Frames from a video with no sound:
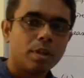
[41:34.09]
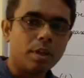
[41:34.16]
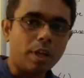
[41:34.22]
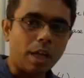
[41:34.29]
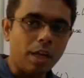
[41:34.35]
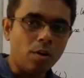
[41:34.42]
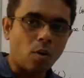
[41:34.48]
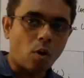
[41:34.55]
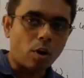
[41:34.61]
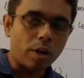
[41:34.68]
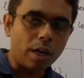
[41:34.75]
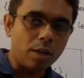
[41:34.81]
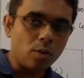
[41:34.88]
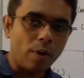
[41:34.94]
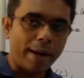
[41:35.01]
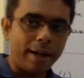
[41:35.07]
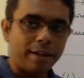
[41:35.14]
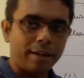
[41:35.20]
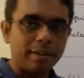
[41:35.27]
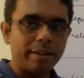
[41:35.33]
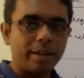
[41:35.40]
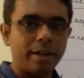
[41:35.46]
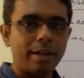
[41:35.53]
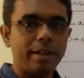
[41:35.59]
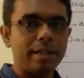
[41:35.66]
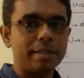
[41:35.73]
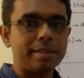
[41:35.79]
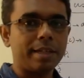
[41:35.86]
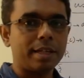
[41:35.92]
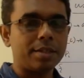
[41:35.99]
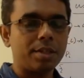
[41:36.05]
in order to enter the critical
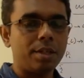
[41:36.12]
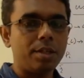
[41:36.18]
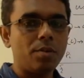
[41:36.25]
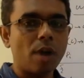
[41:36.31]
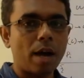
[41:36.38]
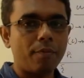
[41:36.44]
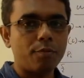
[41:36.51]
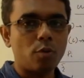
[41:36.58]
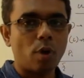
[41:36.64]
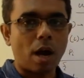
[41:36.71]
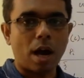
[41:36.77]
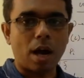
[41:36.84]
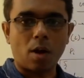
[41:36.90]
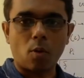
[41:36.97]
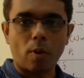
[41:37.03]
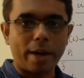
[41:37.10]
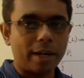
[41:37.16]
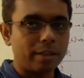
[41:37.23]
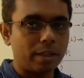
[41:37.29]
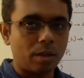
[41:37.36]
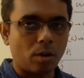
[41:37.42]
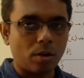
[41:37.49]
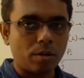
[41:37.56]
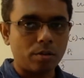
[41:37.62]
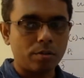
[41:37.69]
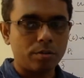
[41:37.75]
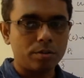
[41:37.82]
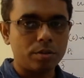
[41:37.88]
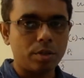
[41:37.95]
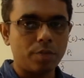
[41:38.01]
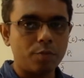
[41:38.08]
section, you have to acquire the lock.
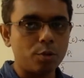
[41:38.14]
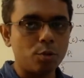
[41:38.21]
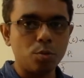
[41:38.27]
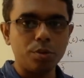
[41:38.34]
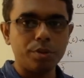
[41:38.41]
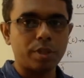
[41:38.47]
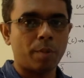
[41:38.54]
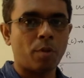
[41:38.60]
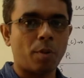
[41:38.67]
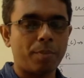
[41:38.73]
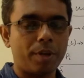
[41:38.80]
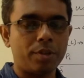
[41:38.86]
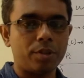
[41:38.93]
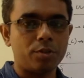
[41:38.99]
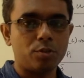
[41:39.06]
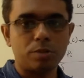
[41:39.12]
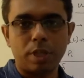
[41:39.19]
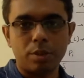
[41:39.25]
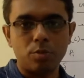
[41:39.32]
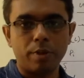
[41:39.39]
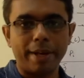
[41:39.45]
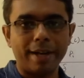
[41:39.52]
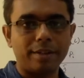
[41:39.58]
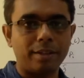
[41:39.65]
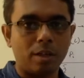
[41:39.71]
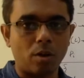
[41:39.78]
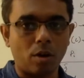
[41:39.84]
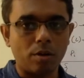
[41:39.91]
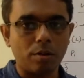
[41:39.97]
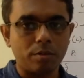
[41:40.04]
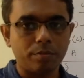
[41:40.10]
So you do some operation so that you get the
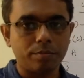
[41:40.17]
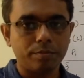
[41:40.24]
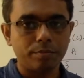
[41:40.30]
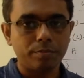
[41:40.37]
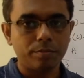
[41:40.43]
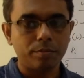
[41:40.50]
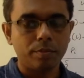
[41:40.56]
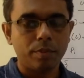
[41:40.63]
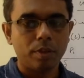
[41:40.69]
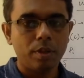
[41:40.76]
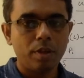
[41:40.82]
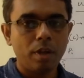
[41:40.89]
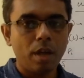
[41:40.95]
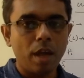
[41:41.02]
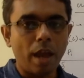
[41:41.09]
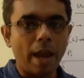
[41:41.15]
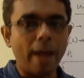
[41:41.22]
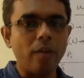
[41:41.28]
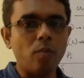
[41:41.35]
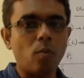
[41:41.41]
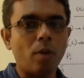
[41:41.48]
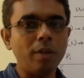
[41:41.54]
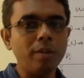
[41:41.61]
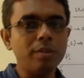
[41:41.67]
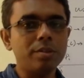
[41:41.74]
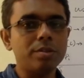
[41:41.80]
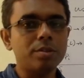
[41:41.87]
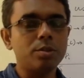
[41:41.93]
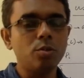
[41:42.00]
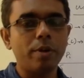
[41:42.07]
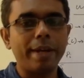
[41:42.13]
lock. And
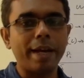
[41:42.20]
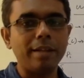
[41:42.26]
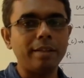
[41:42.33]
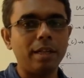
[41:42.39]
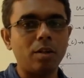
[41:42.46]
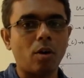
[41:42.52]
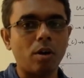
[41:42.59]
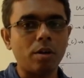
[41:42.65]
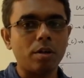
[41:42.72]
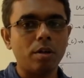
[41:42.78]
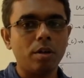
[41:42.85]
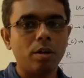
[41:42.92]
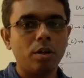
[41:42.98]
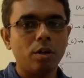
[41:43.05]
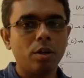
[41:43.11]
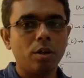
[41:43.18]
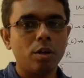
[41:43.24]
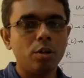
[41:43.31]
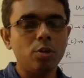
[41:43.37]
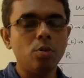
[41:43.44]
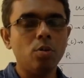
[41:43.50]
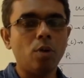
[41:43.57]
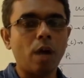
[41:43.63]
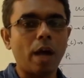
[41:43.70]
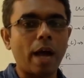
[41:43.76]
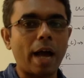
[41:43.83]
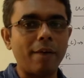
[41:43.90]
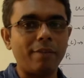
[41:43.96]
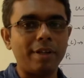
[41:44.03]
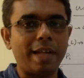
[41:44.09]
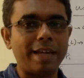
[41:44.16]
once you get the lock, you
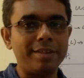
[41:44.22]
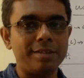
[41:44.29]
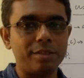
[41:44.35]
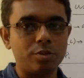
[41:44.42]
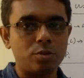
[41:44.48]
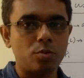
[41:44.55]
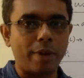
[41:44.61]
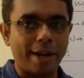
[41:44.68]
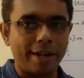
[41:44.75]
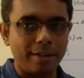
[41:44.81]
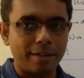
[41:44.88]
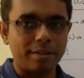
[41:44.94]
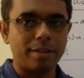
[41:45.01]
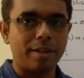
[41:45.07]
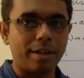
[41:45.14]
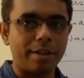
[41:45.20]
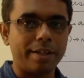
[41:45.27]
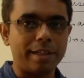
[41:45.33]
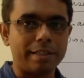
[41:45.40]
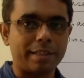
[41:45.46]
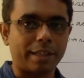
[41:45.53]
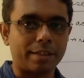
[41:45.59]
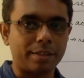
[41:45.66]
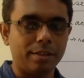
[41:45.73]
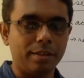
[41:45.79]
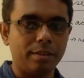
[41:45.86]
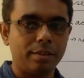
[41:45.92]
have a license to enter the critical section.